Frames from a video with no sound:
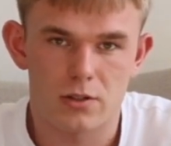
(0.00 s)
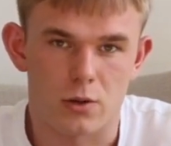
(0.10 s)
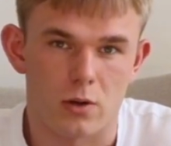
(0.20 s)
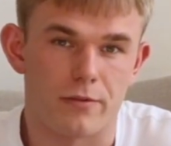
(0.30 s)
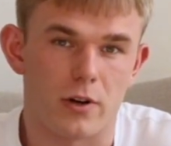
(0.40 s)

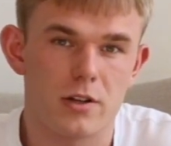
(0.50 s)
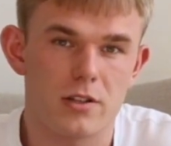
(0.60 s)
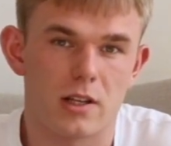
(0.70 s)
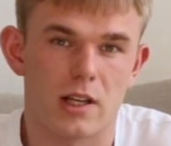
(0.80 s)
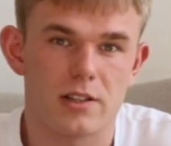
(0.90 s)
tone of
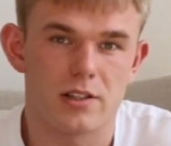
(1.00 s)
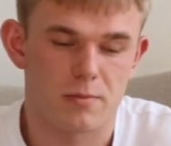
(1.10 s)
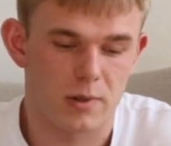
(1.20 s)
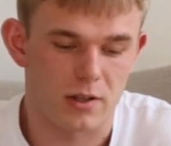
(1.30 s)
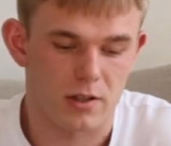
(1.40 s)
voice
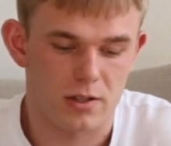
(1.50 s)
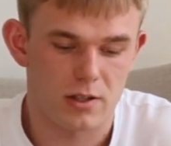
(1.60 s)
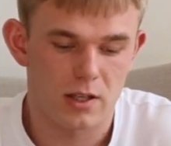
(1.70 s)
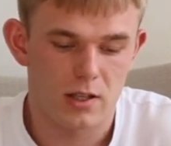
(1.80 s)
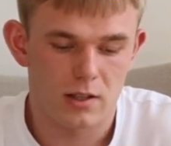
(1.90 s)
analysis,
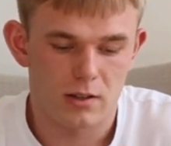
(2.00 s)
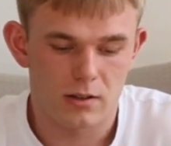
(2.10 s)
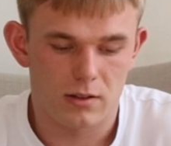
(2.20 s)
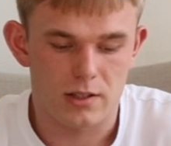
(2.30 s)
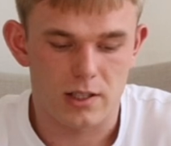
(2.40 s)
because
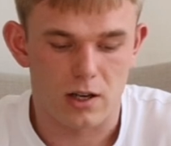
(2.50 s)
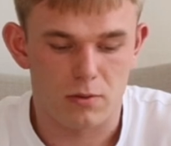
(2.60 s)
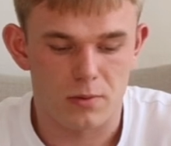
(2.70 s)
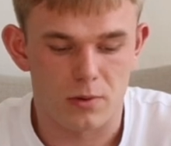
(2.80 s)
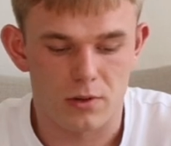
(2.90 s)
this
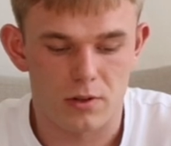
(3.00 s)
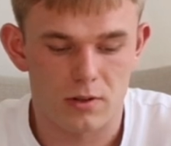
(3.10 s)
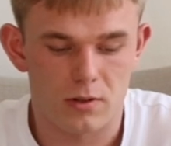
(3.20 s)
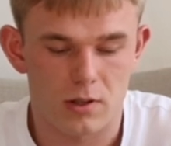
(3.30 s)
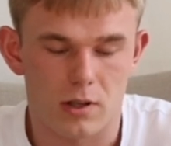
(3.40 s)
output
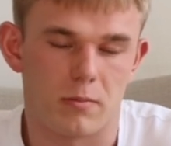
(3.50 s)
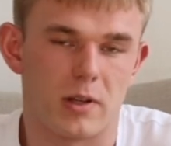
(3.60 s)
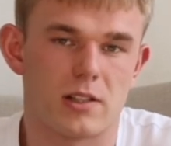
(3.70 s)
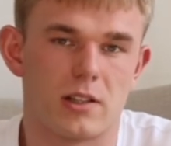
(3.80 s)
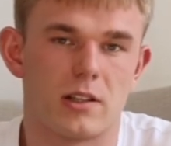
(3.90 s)

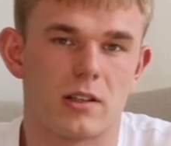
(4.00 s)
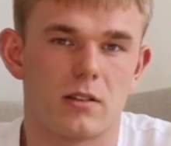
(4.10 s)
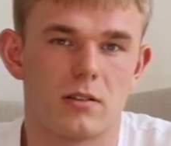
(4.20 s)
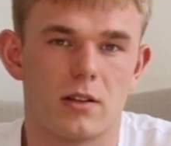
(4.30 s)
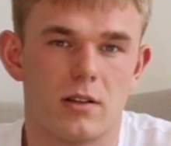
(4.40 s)
basically
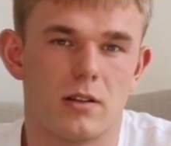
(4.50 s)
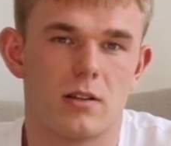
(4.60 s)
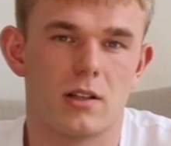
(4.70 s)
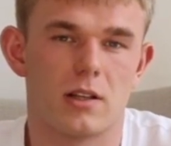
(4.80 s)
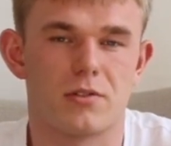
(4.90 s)

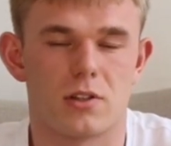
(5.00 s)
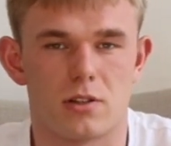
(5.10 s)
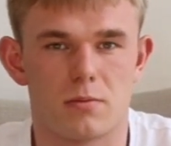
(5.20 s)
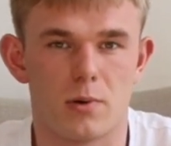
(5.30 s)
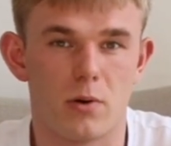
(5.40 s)
gives
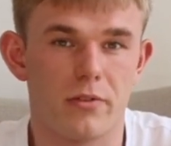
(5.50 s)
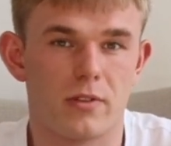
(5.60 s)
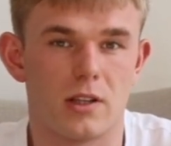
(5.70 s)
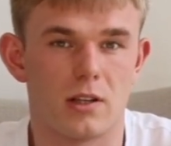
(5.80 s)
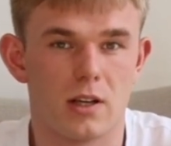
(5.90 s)
us both
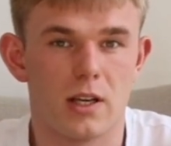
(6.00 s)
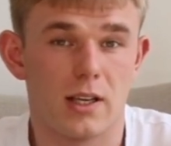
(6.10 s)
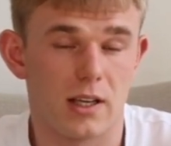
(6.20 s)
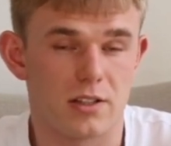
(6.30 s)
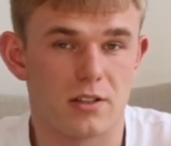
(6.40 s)
the
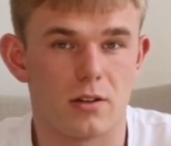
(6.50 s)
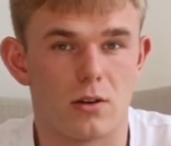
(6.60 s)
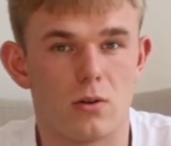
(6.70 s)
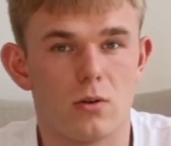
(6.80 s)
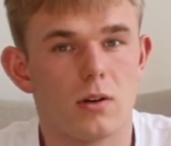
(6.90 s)

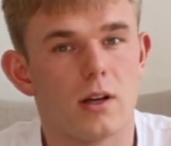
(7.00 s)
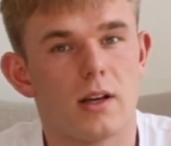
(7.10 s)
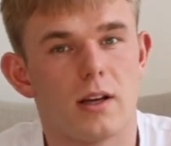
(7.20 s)
SEO